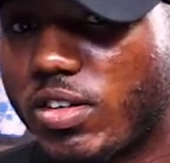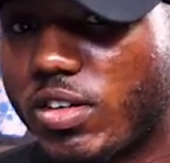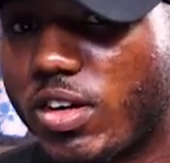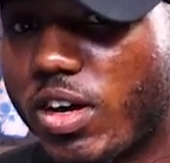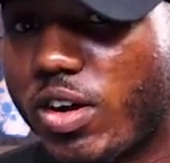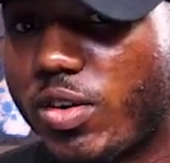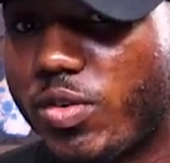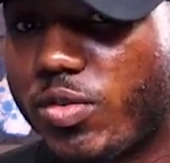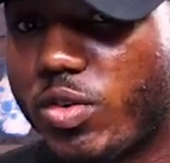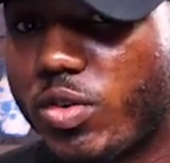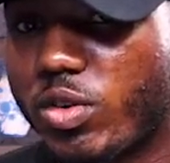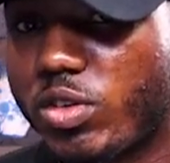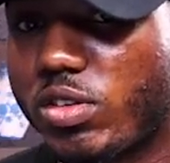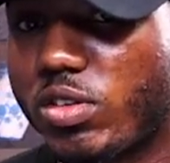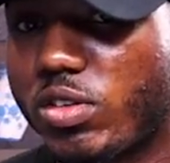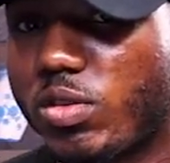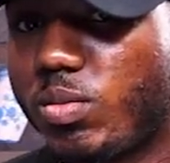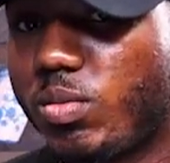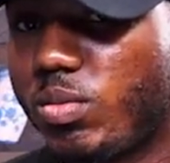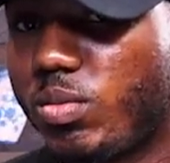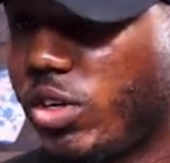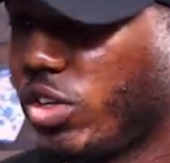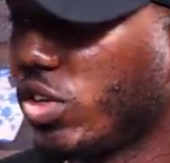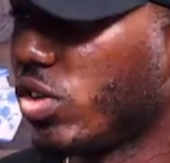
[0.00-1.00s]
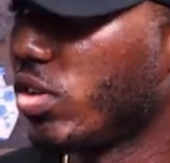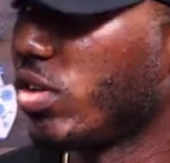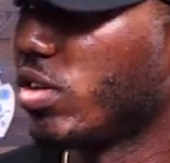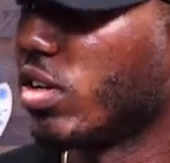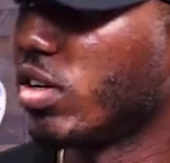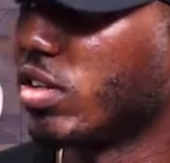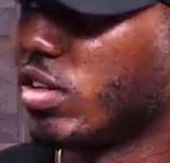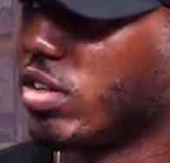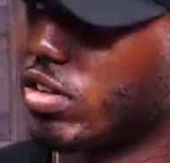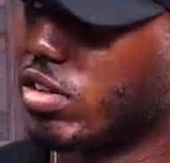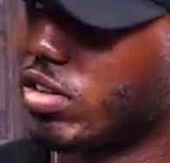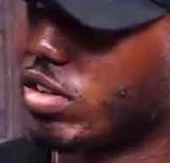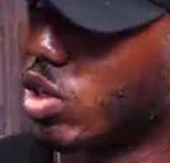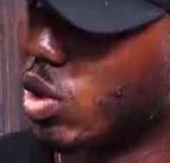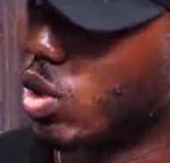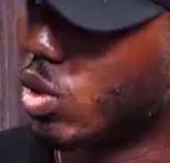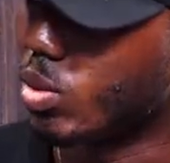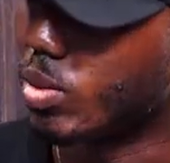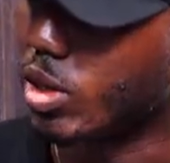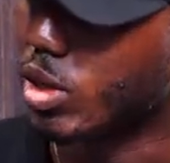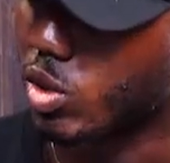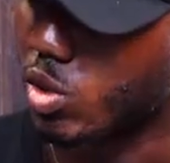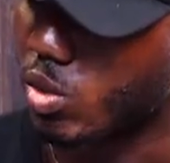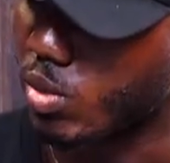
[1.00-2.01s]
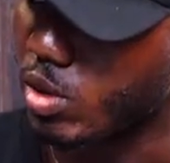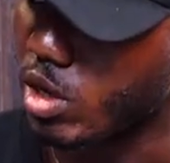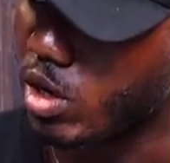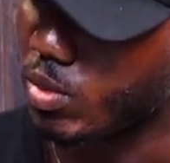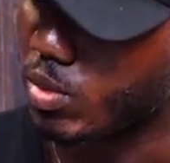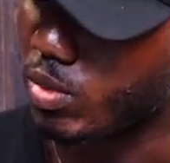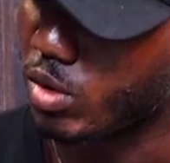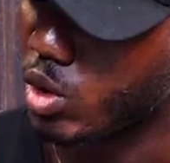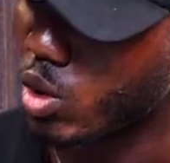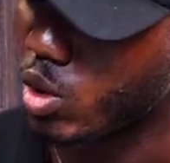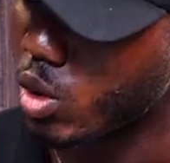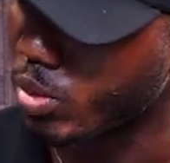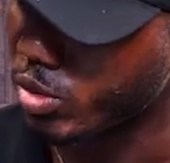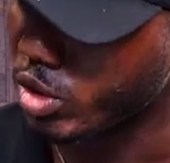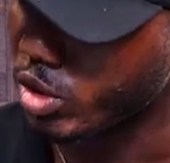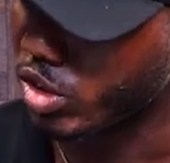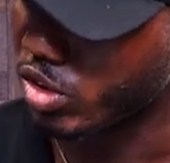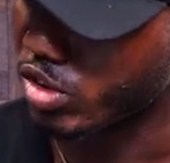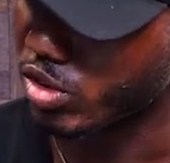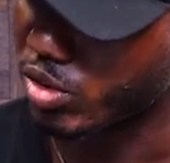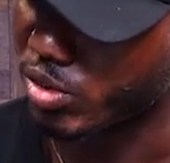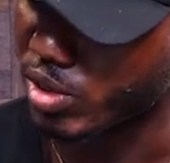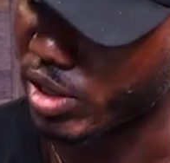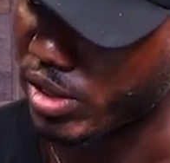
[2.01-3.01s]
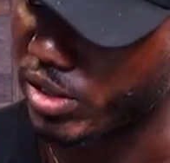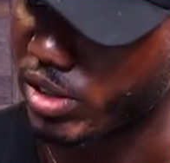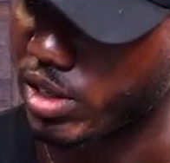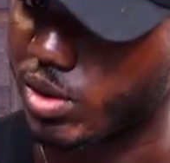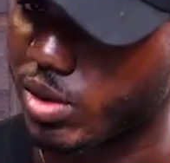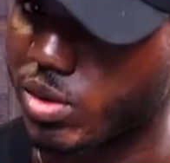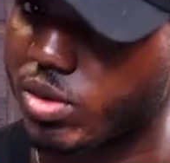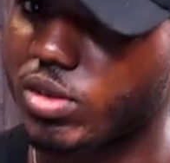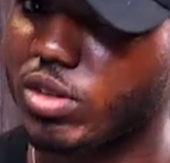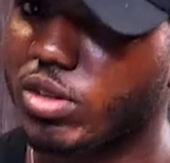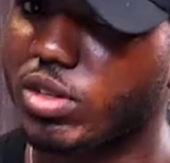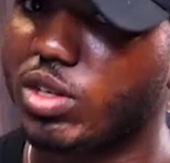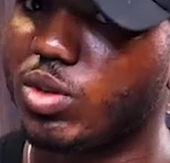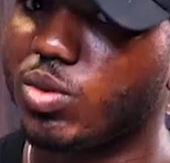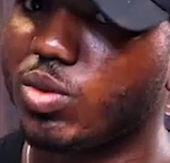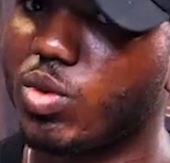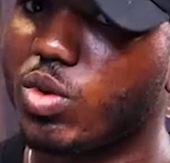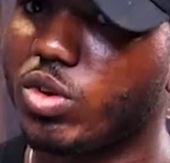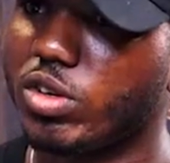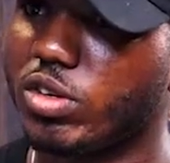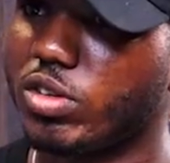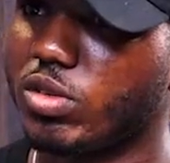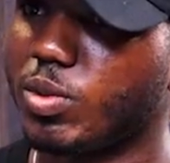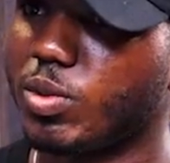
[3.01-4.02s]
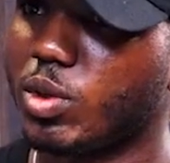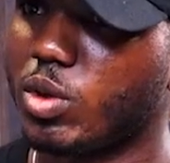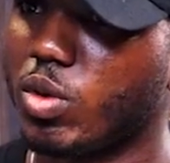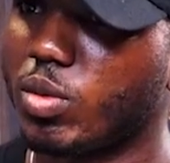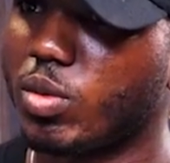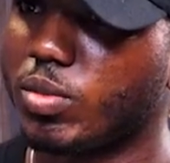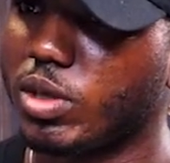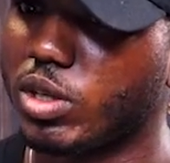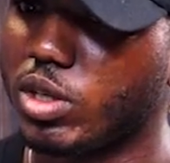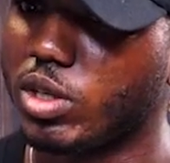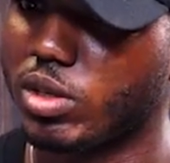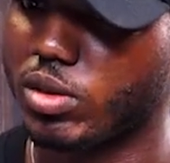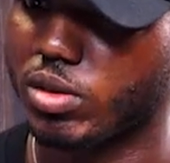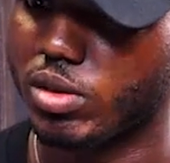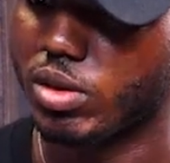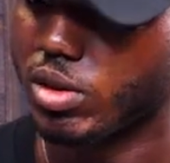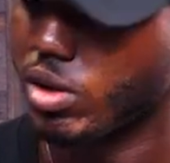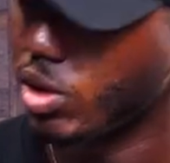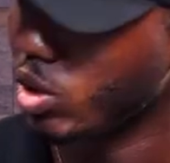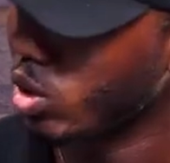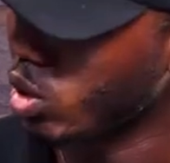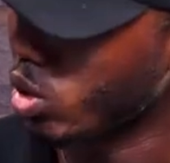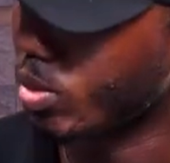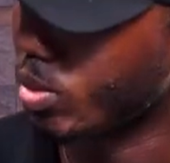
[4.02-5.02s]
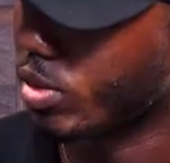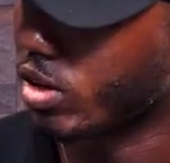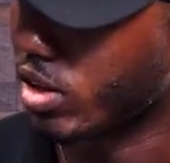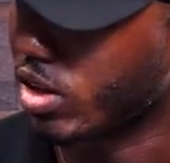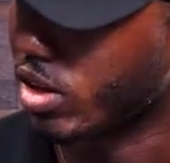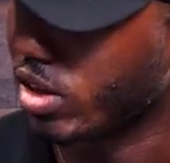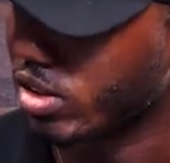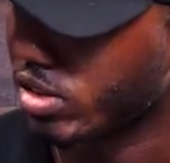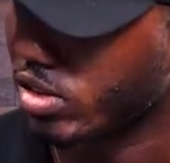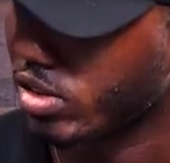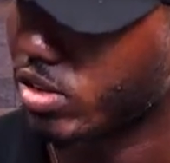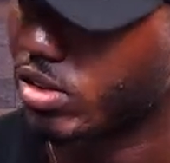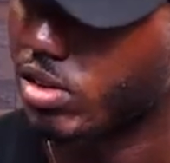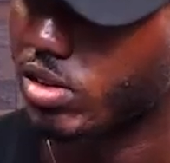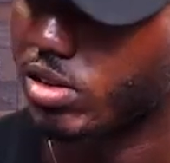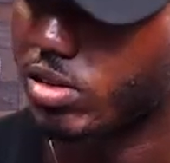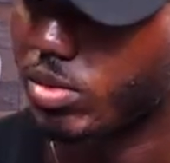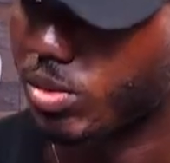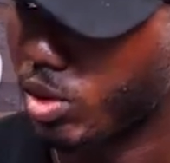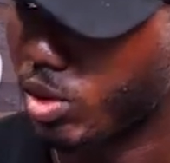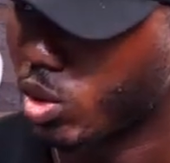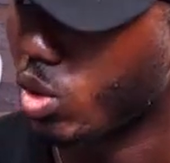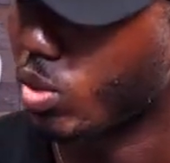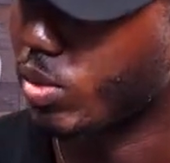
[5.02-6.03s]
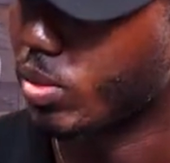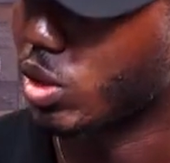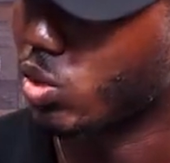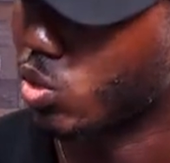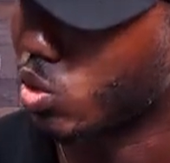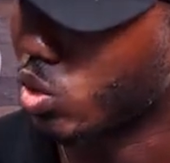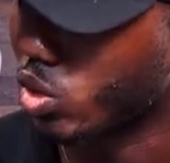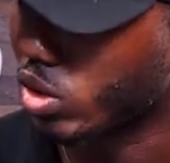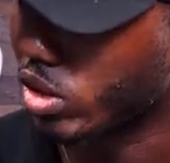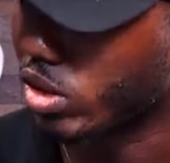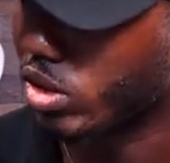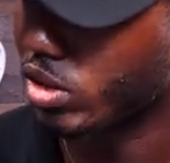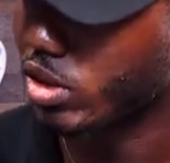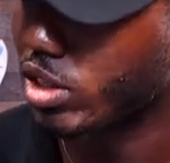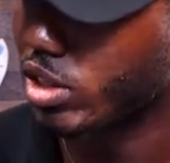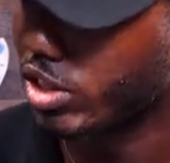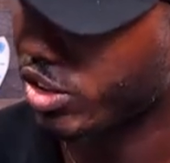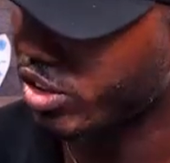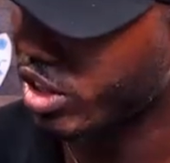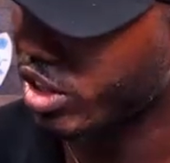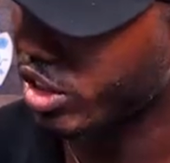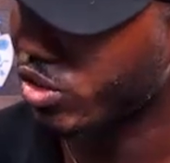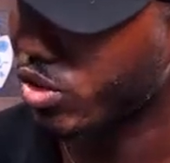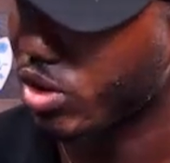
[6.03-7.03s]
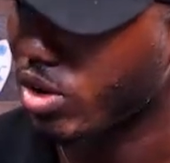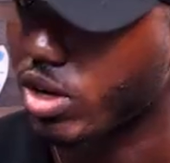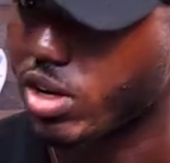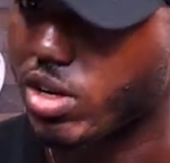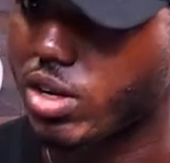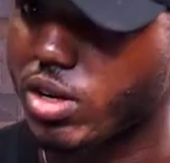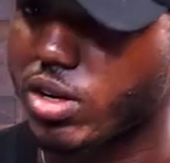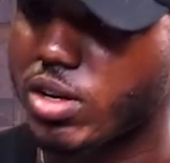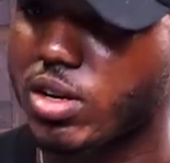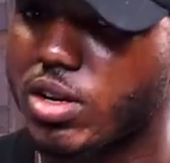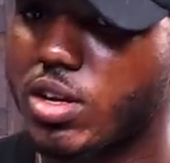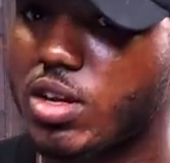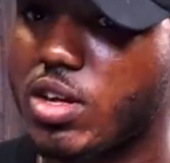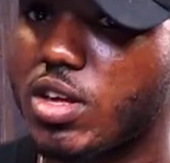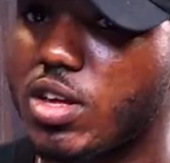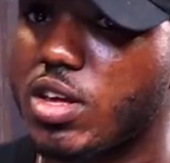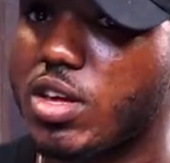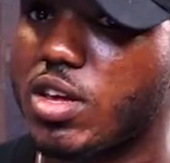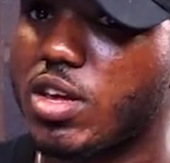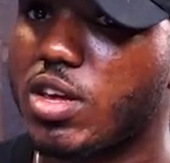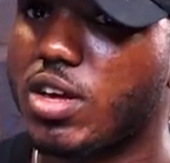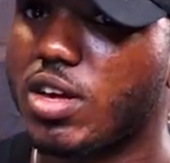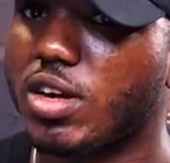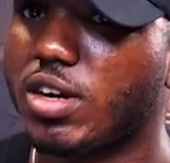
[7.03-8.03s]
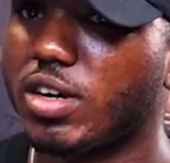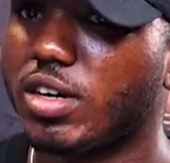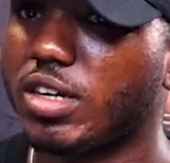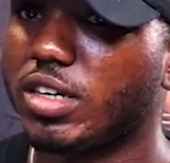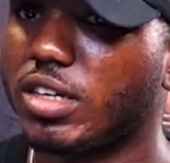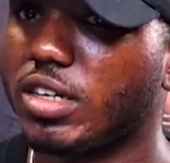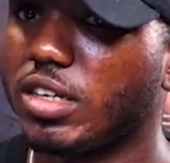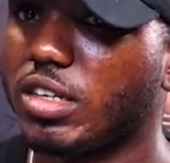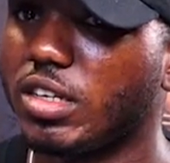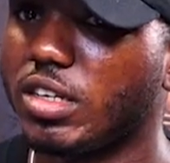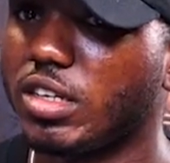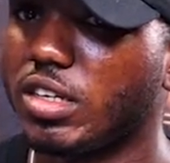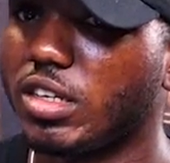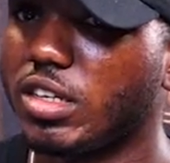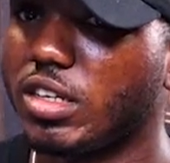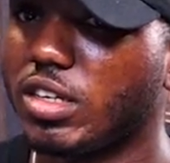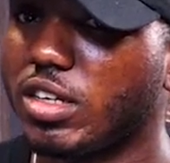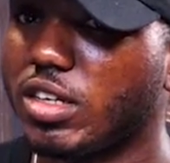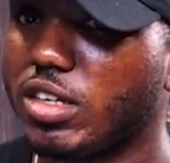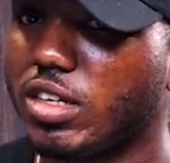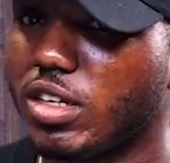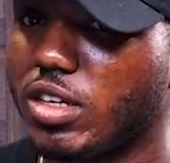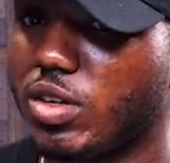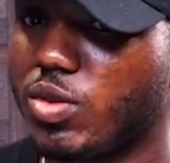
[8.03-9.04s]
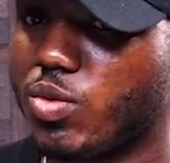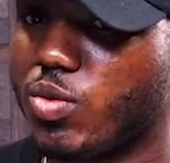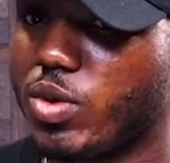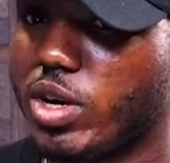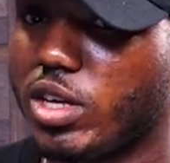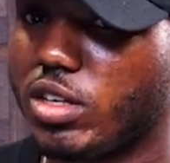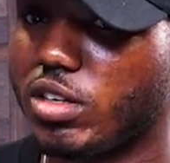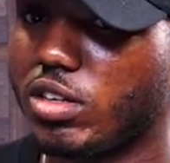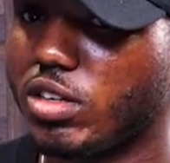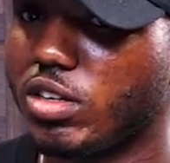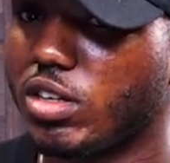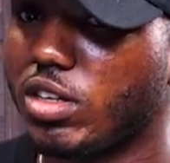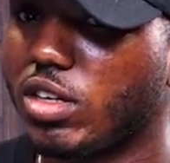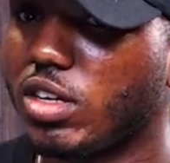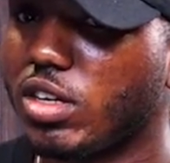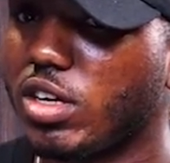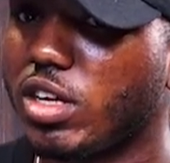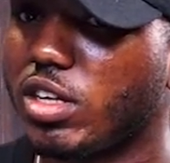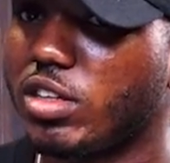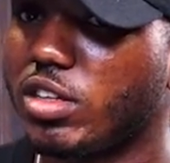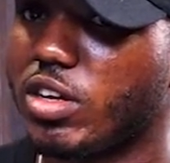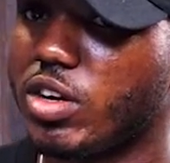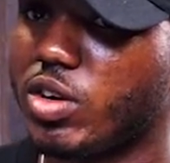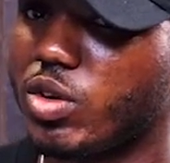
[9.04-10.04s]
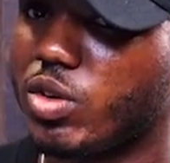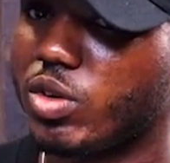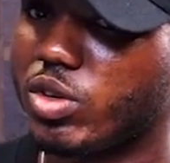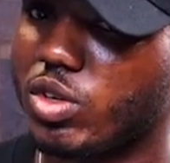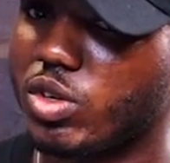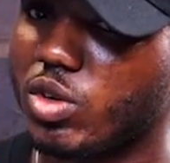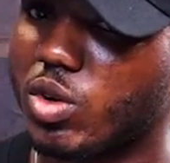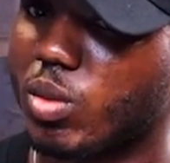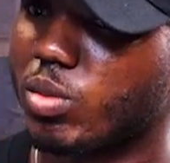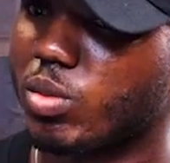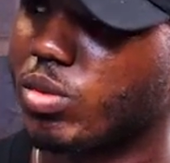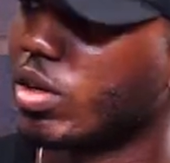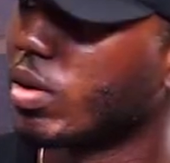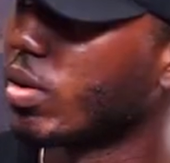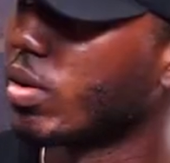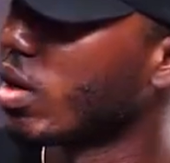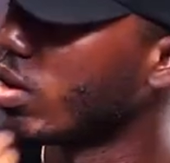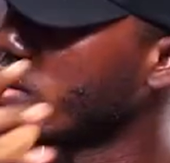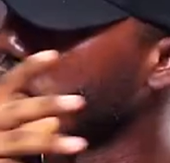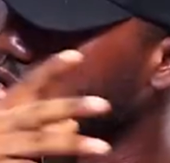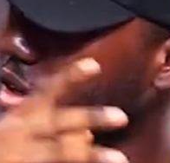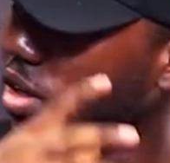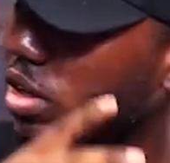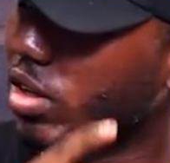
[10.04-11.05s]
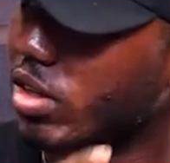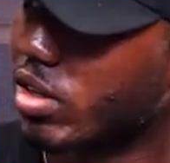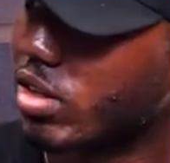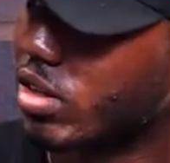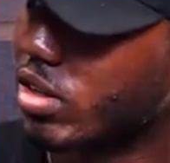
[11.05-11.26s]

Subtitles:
first mentioned that this is a global community right now. Mm-hmm. The world is becoming globalized. Becoming one gradually, and when a technology comes out there,